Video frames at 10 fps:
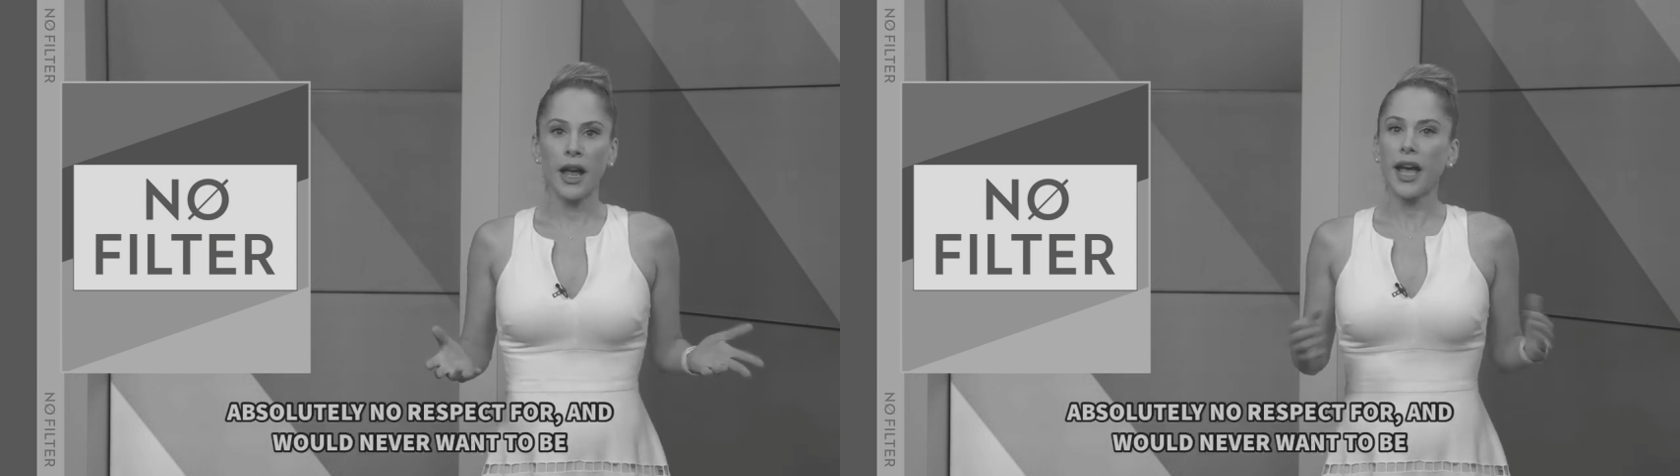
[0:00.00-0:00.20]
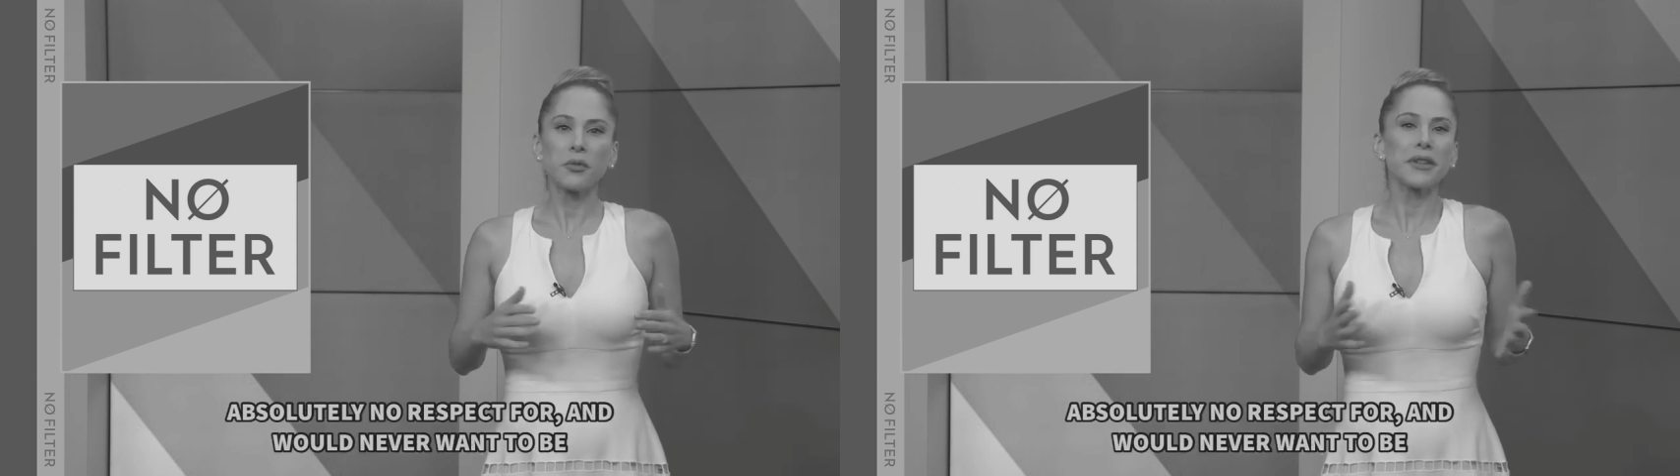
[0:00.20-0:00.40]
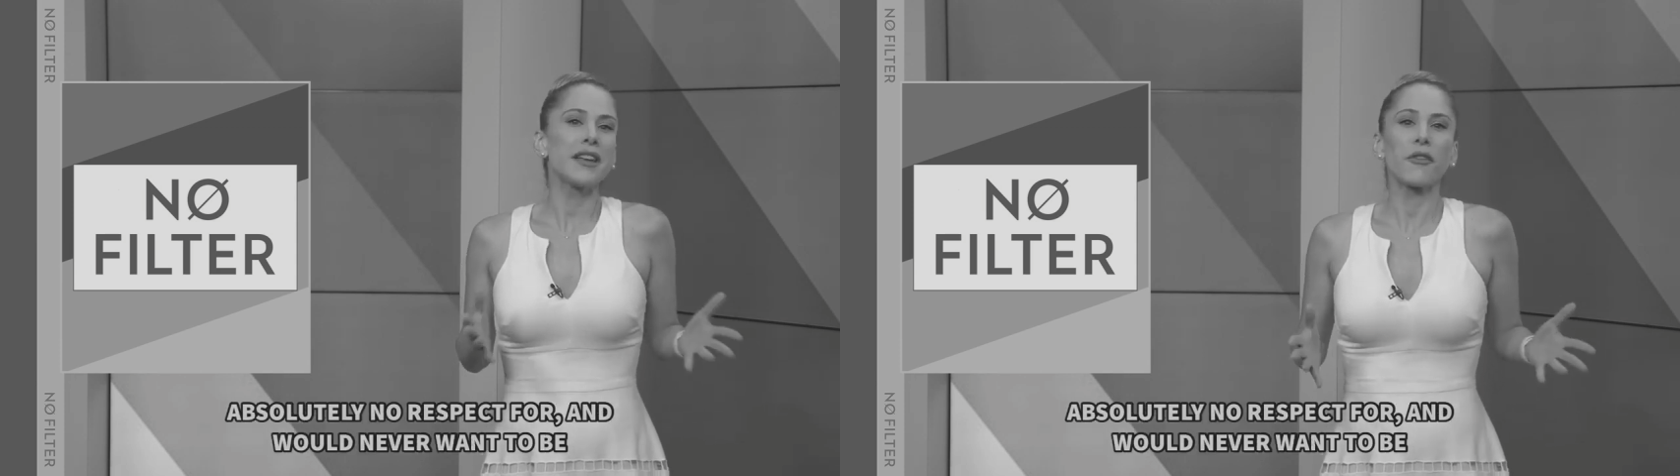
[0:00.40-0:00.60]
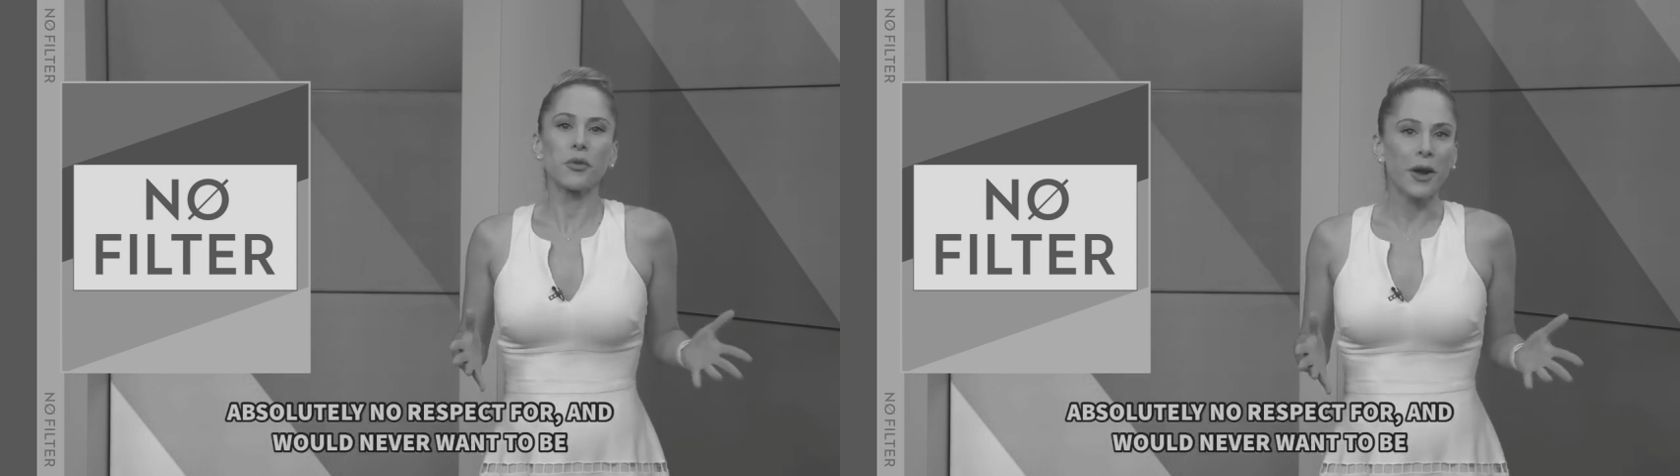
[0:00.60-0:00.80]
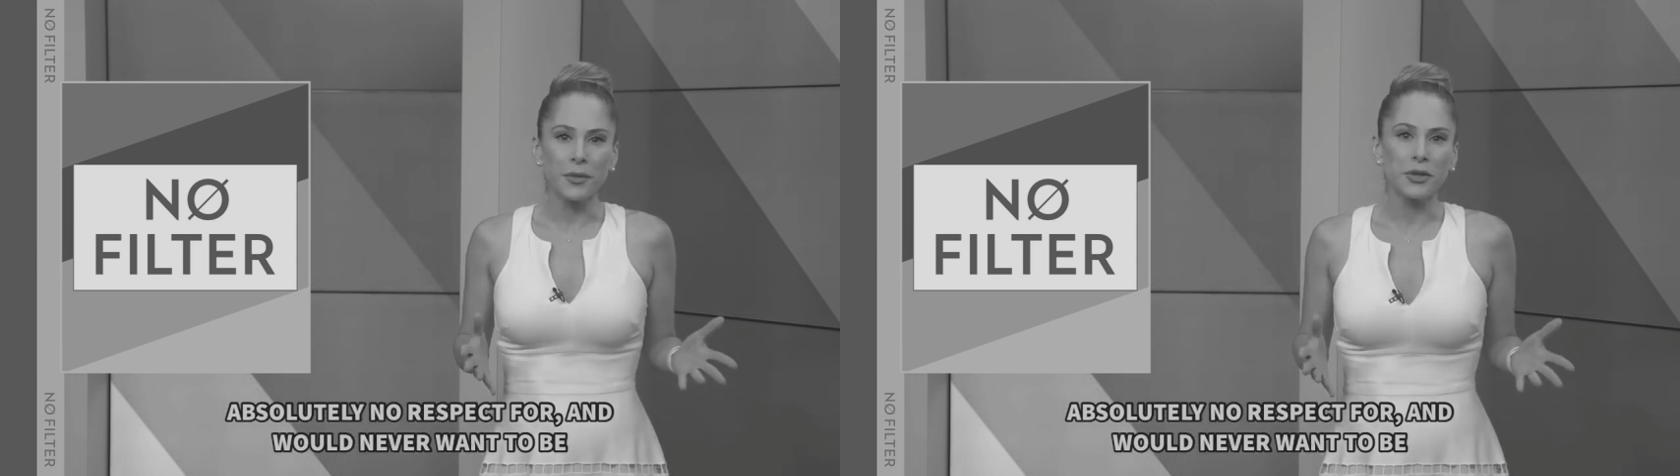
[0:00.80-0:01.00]
and would
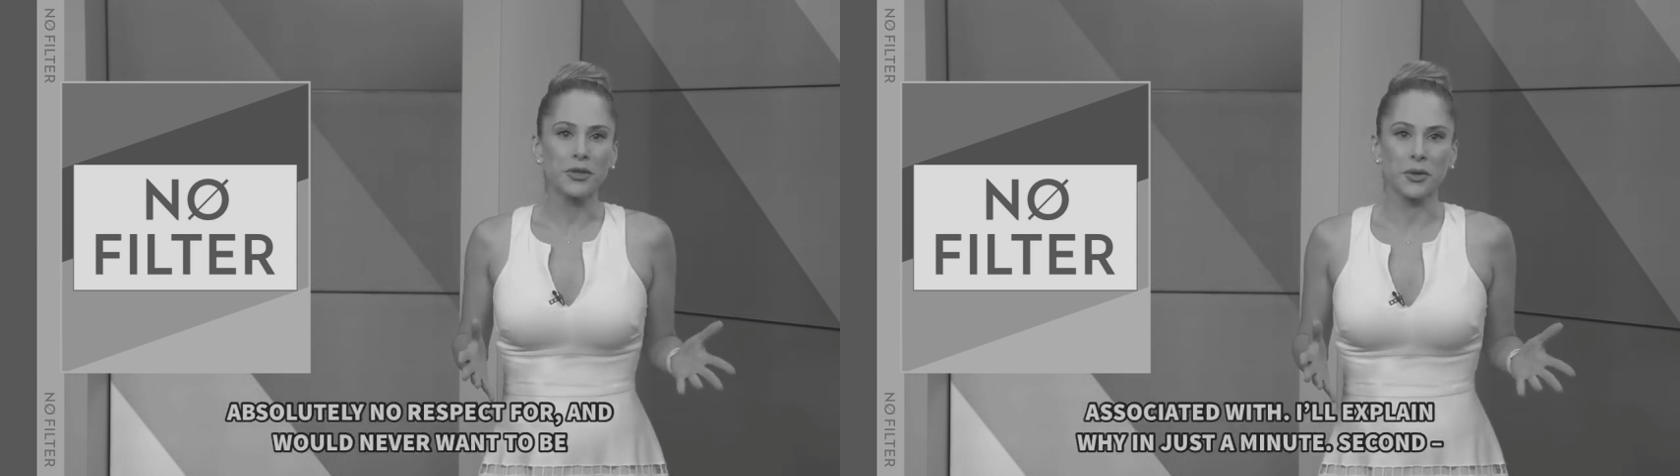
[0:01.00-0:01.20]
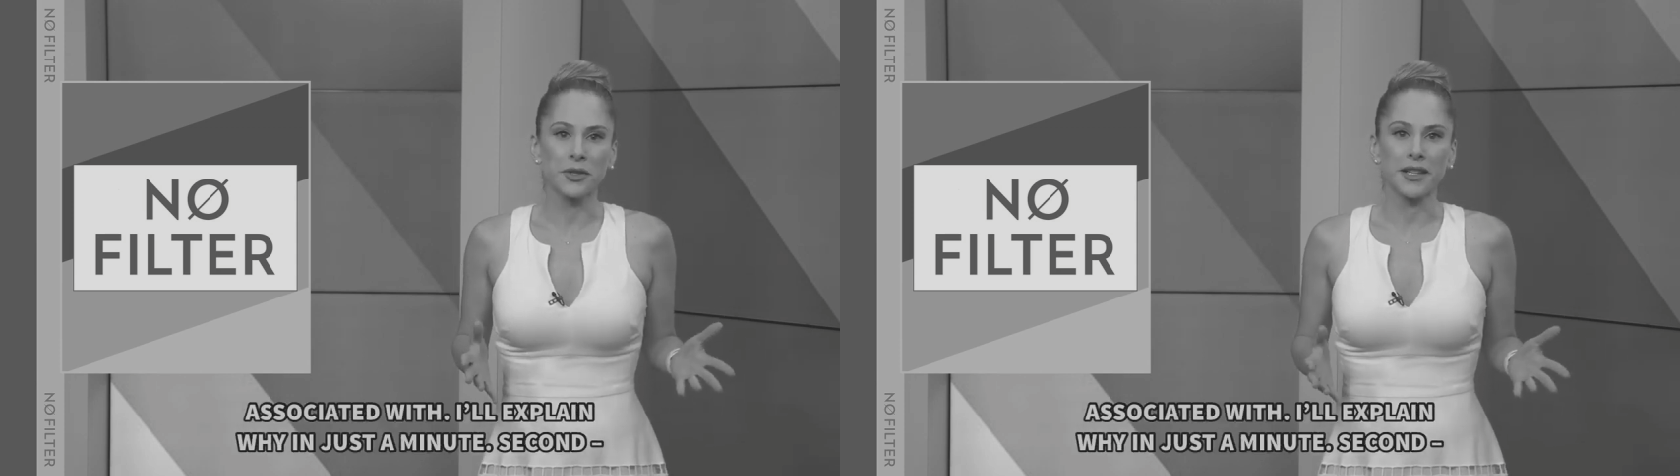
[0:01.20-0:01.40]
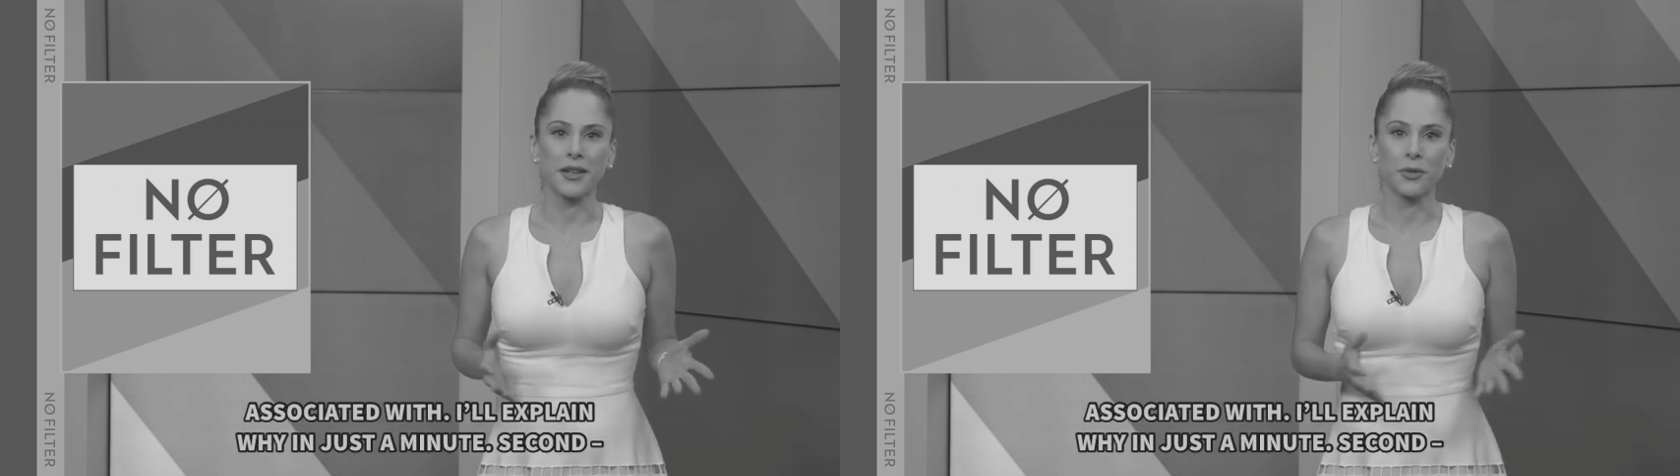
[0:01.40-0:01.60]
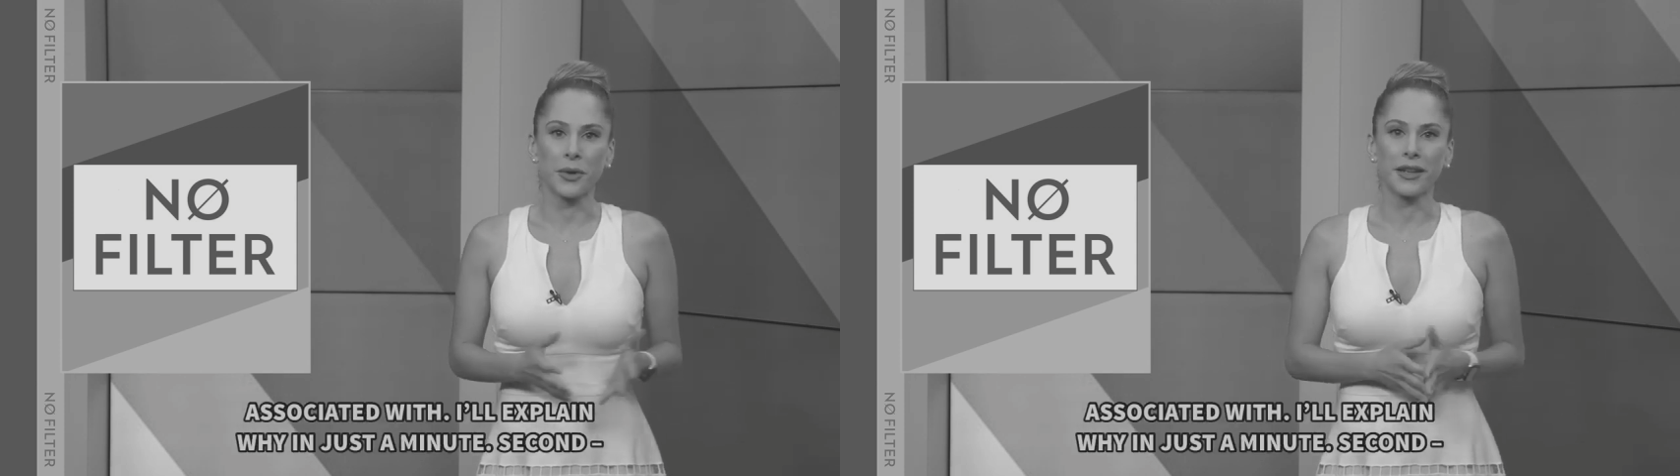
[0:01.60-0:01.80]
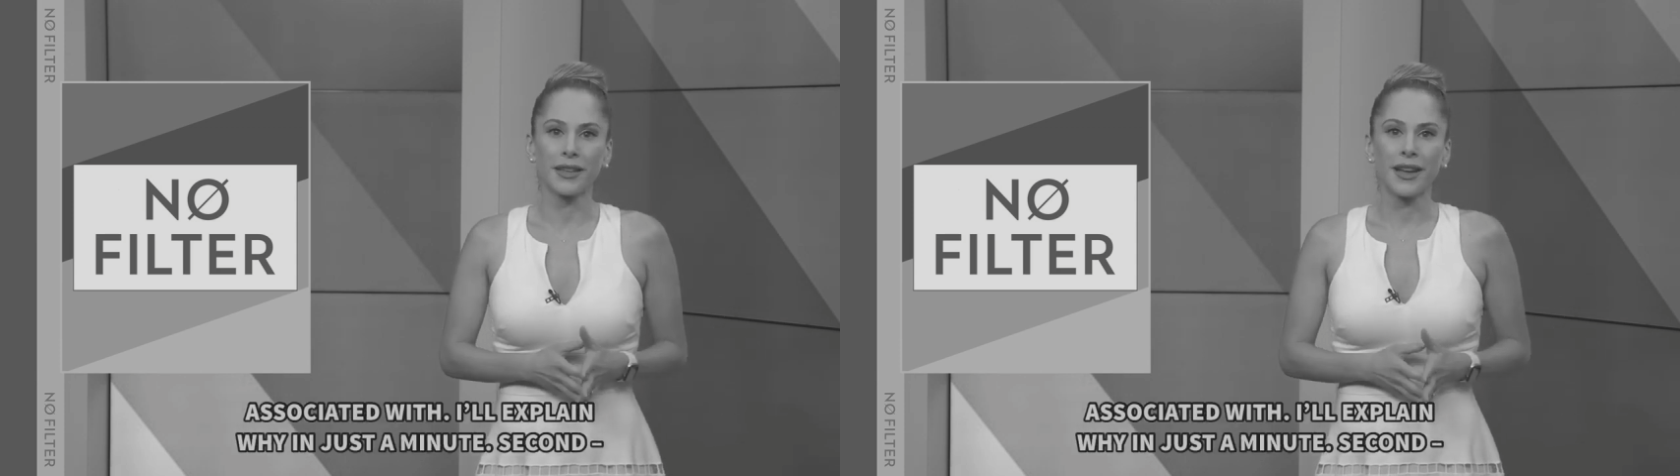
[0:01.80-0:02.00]
never want to be associated
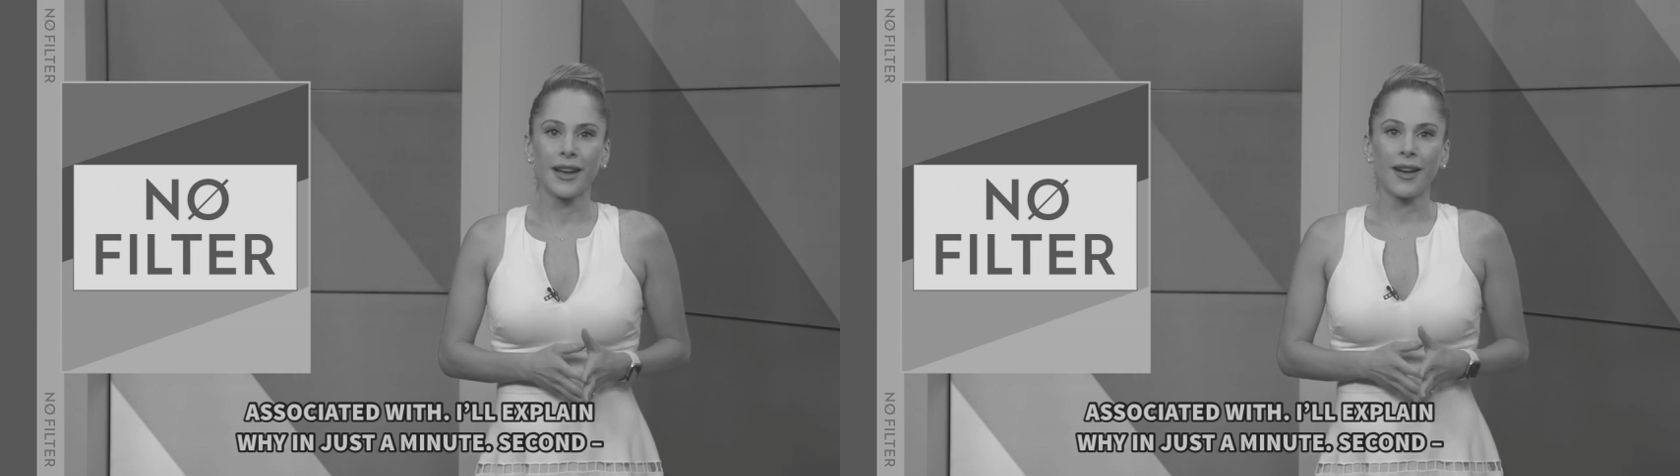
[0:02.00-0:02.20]
with.